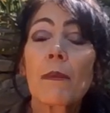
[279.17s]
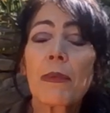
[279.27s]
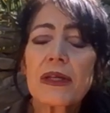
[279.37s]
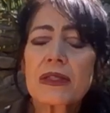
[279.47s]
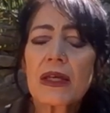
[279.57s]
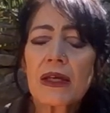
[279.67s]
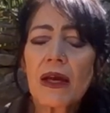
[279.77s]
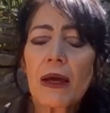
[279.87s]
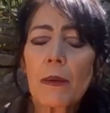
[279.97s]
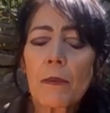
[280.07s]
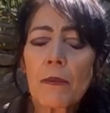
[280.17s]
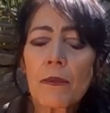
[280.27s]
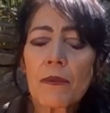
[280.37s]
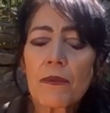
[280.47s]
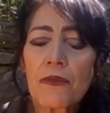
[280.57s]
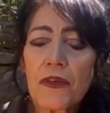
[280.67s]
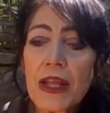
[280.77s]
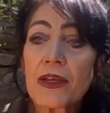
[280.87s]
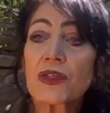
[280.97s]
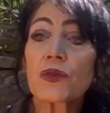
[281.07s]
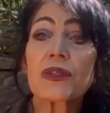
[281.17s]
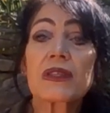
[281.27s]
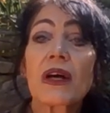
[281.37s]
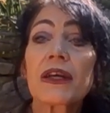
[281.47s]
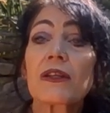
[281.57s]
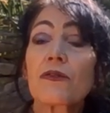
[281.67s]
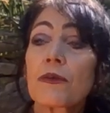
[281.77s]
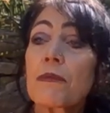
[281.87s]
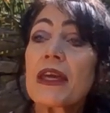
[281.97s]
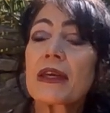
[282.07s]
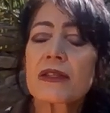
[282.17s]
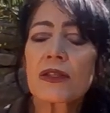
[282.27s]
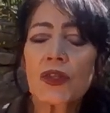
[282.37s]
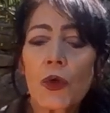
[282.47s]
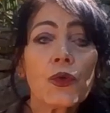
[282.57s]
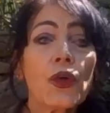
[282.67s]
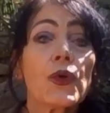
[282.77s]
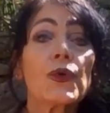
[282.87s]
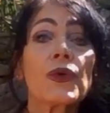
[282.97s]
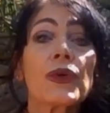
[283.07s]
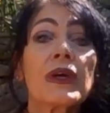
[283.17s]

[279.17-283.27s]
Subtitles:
But feeling suicidal for me is a no-no.